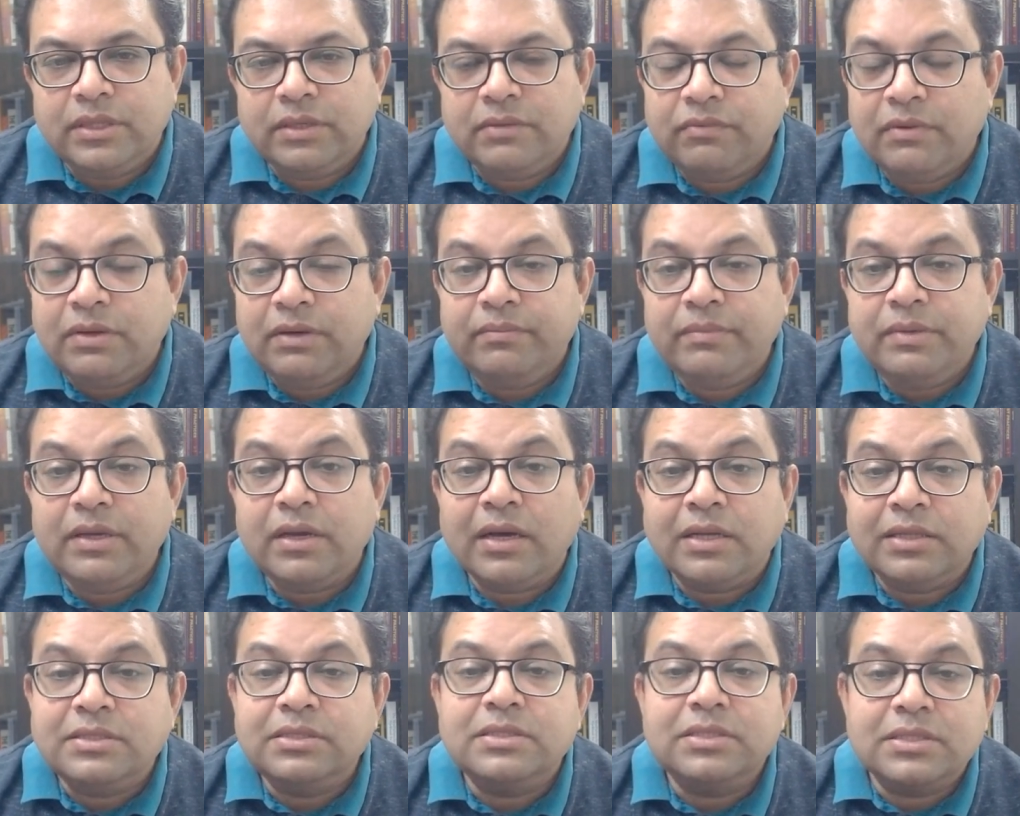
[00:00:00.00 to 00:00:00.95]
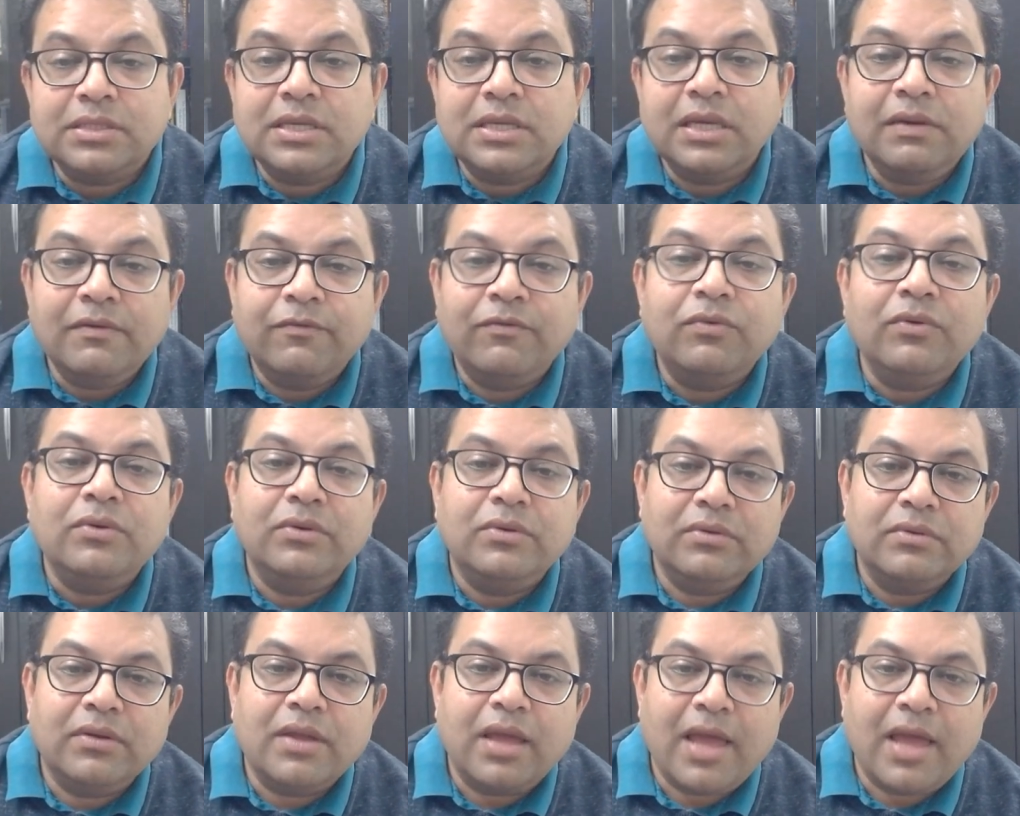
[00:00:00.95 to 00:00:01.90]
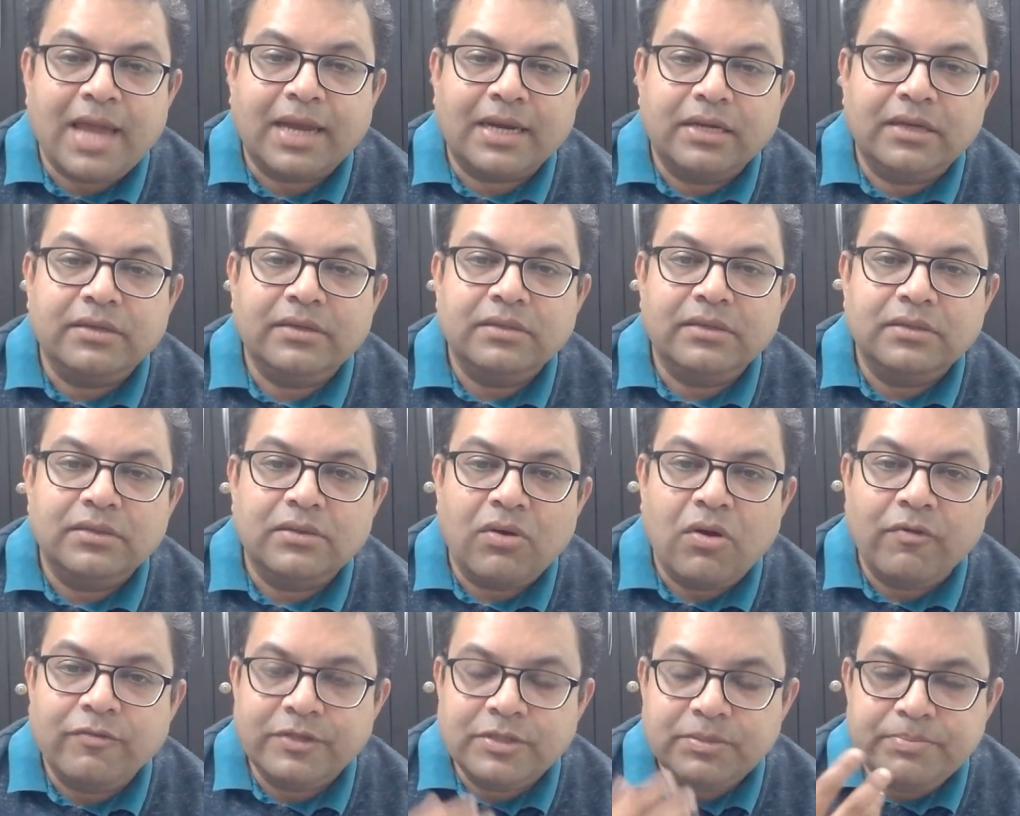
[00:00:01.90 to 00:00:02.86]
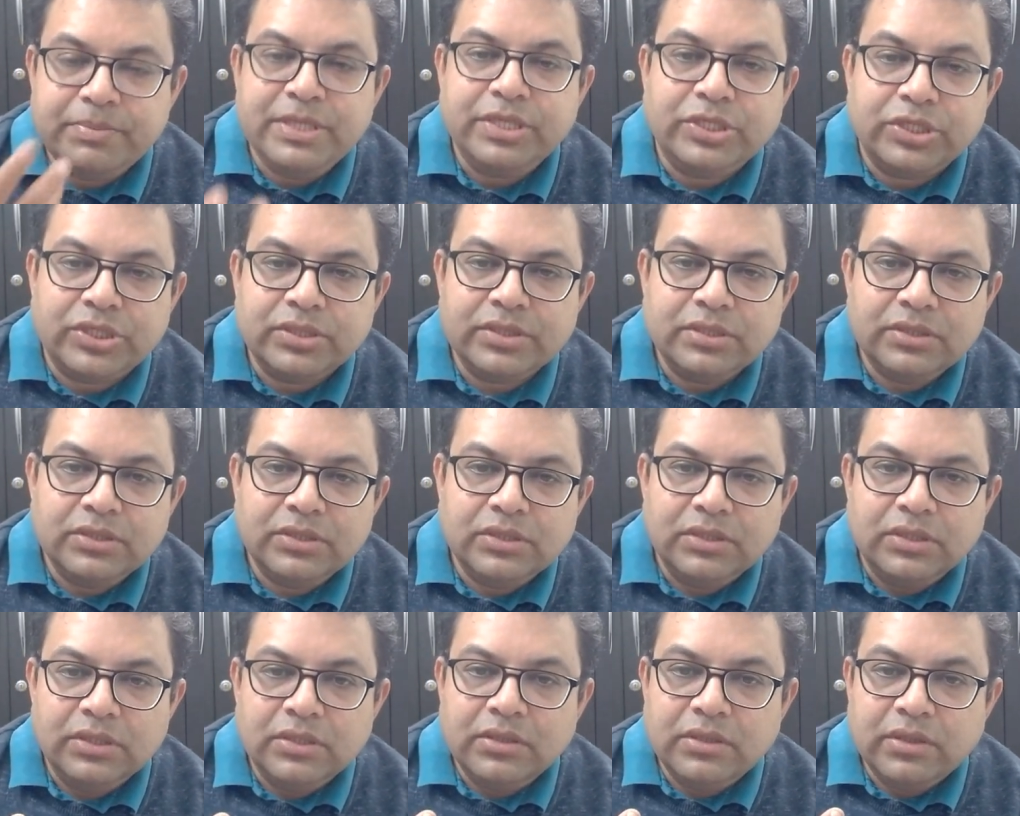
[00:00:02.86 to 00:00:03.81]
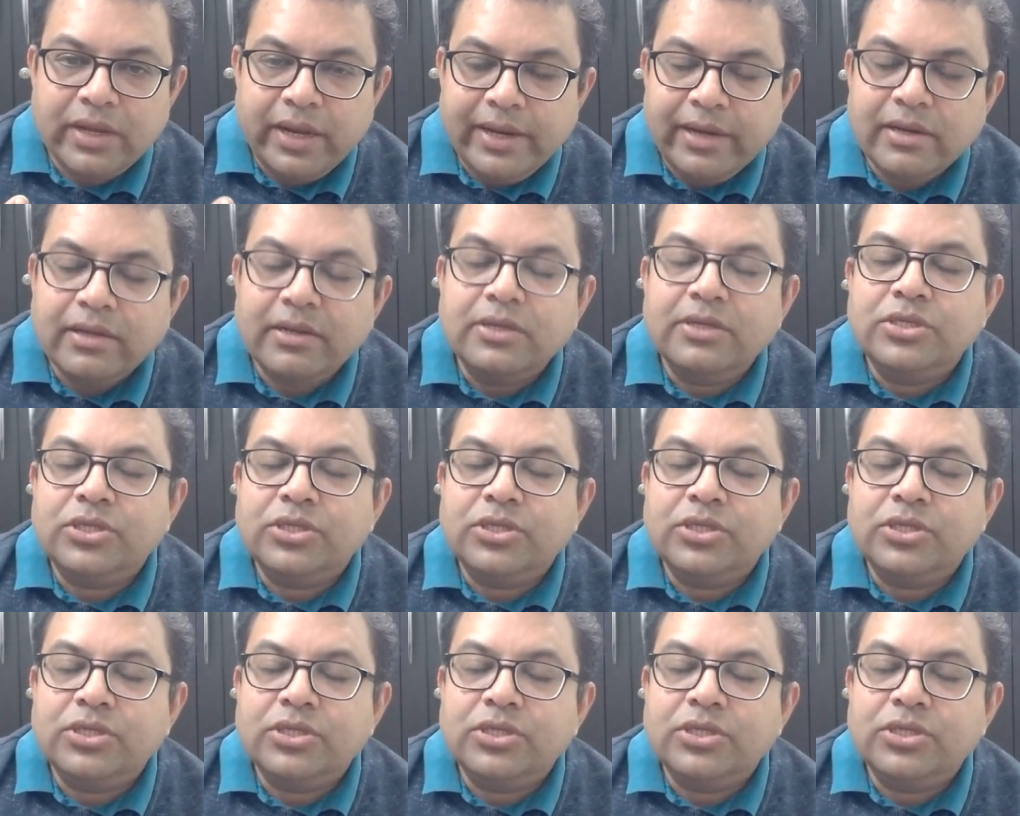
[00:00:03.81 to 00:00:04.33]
It will be unskillful act of speech, right?